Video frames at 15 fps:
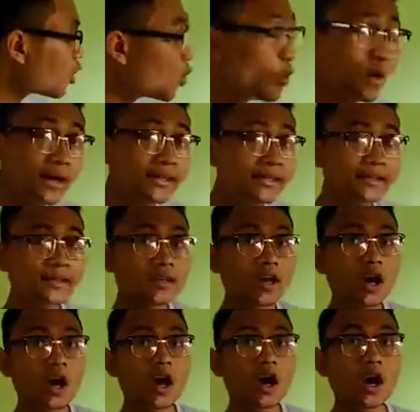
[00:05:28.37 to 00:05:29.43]
was
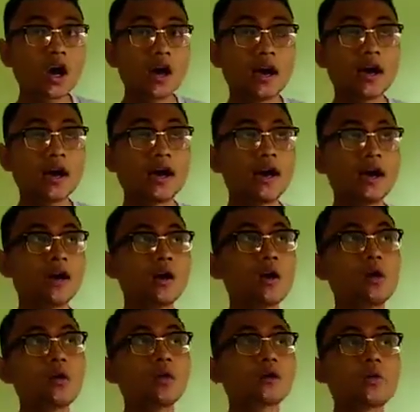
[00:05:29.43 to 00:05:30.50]

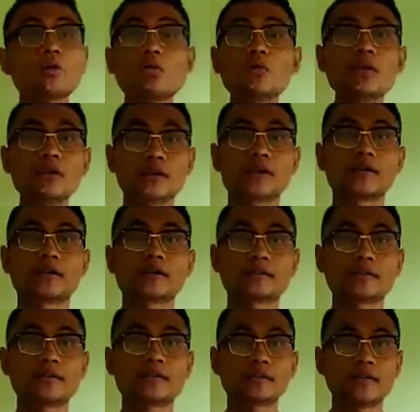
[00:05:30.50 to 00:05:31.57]
or were.
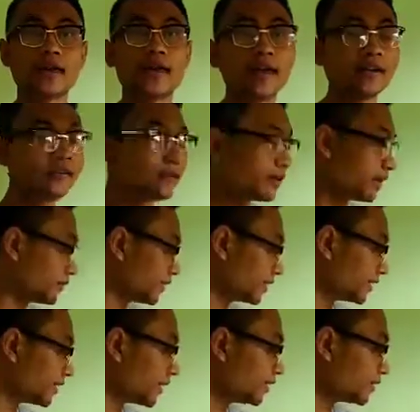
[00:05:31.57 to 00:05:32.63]
And in
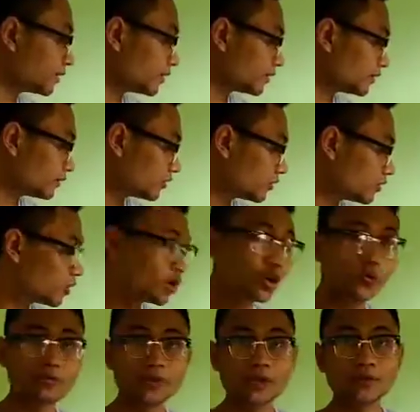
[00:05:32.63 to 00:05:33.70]
this sentence,
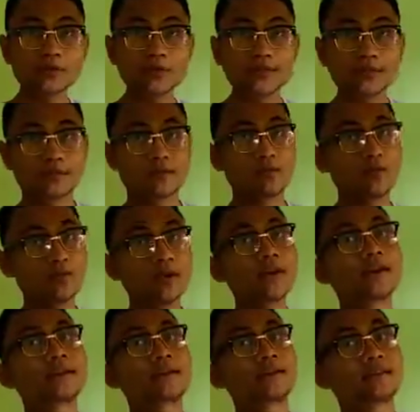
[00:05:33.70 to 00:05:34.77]
we use
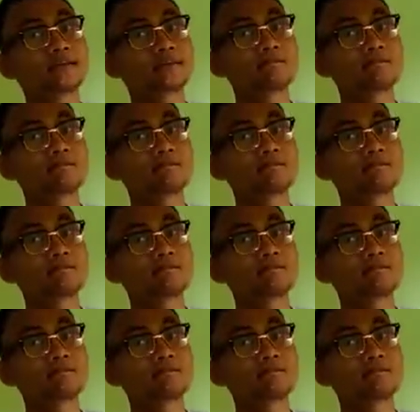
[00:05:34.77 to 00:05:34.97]
was.